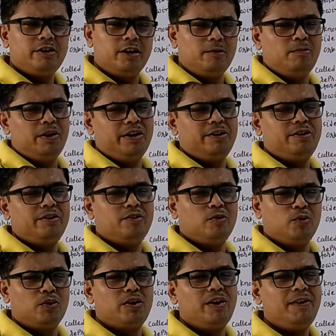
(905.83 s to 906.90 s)
doublet.
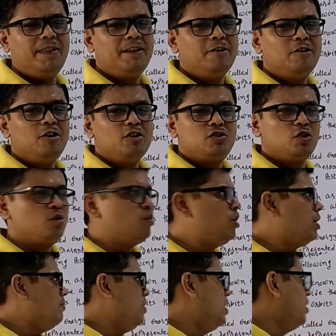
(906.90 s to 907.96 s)
Okay, so today we